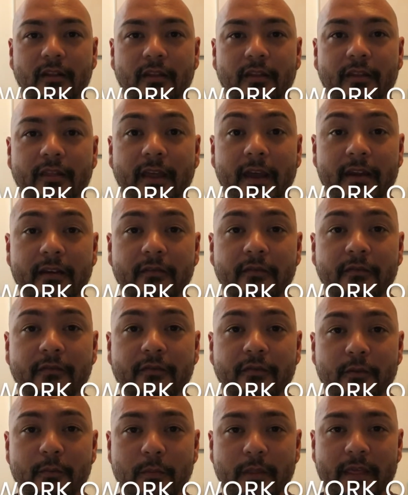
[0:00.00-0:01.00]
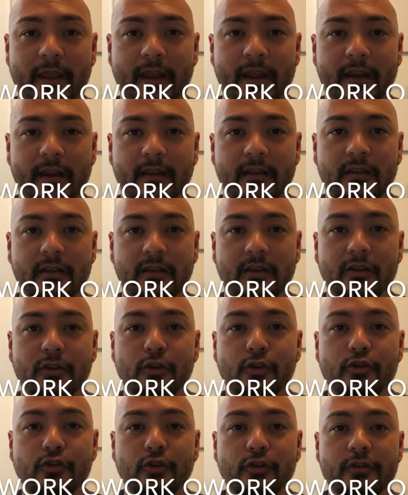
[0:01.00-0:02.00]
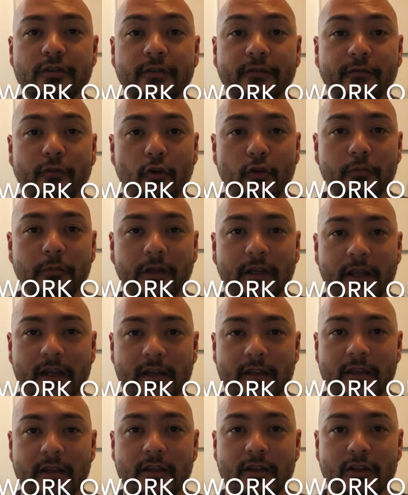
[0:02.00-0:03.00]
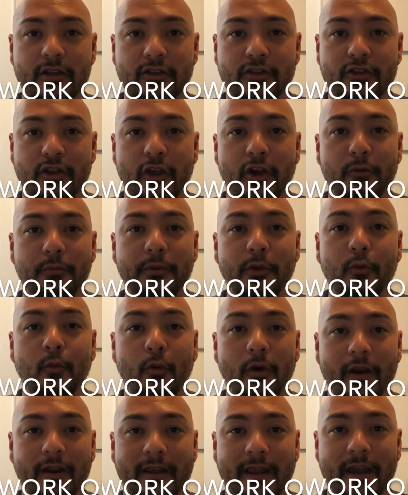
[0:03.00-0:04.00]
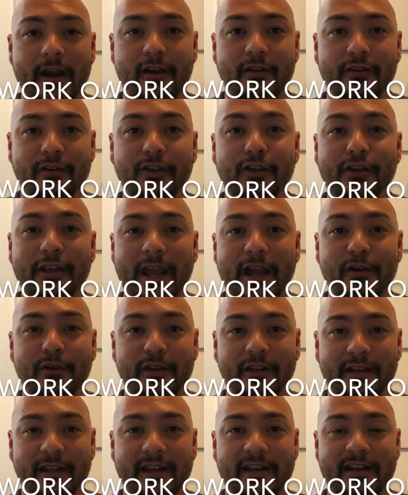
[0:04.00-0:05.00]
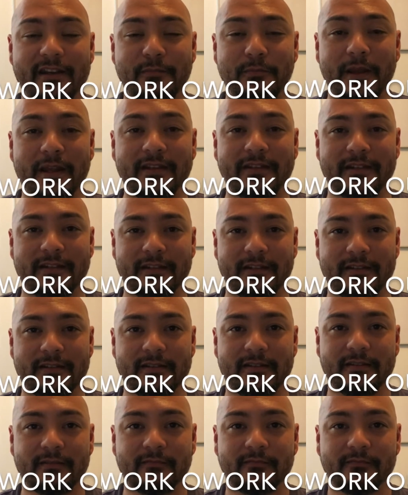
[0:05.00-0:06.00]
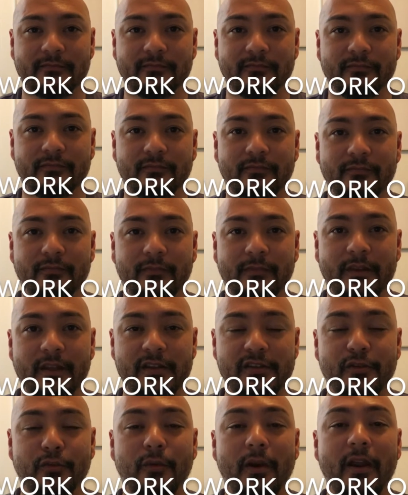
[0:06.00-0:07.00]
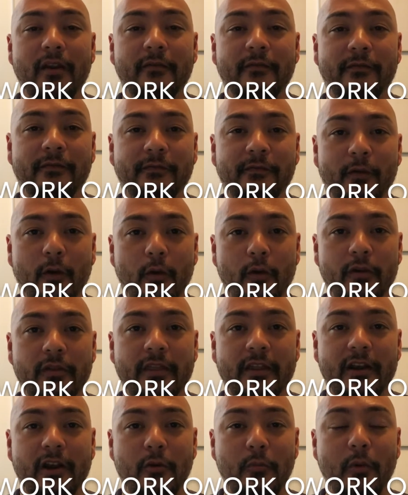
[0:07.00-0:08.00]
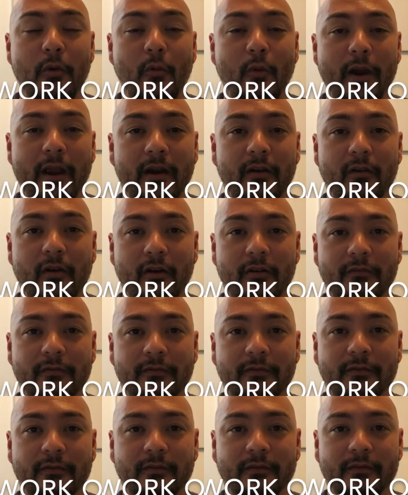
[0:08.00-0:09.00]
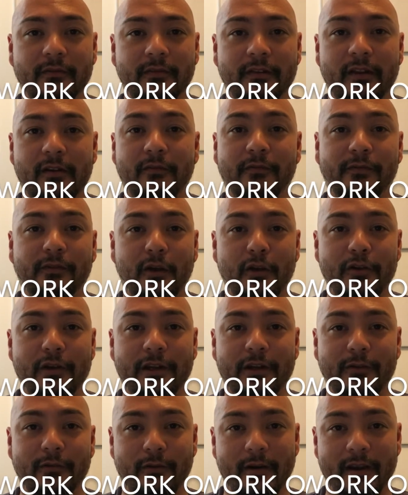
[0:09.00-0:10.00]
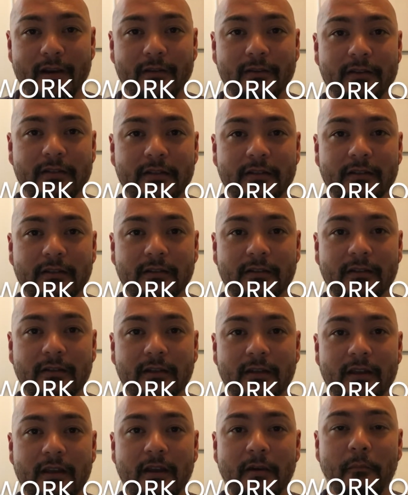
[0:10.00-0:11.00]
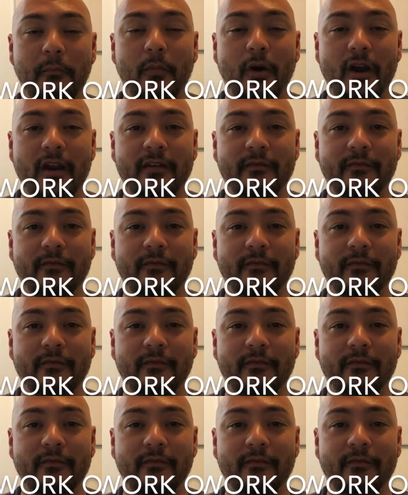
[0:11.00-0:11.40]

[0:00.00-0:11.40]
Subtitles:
Then, from there, you choose a formula to help you work out your calculated maintenance. There's around 4 that I'm aware of that are floating around. My